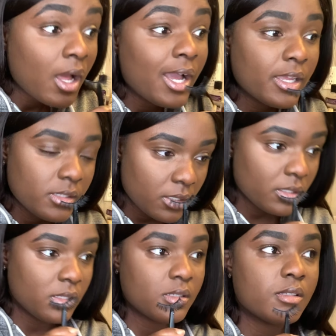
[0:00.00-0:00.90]
I can tell that
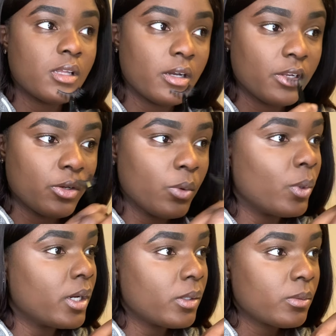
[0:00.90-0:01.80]
this is not gonna go
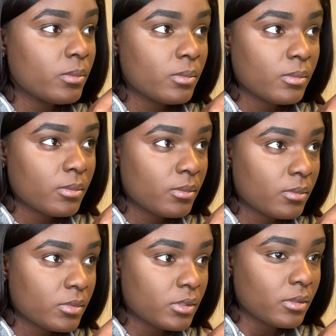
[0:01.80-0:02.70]
well.
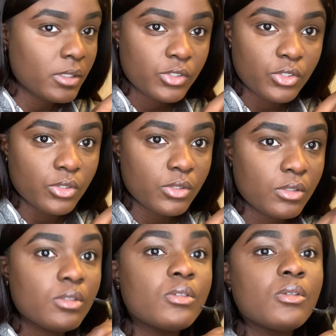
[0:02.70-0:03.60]
So let's
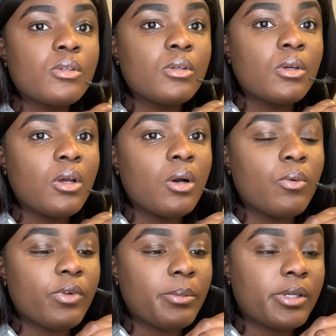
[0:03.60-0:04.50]
just hope
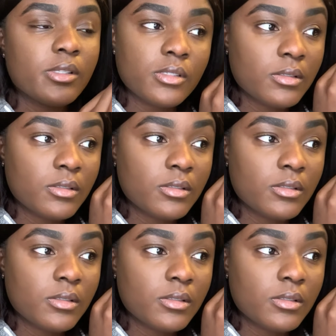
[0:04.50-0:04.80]
for the best.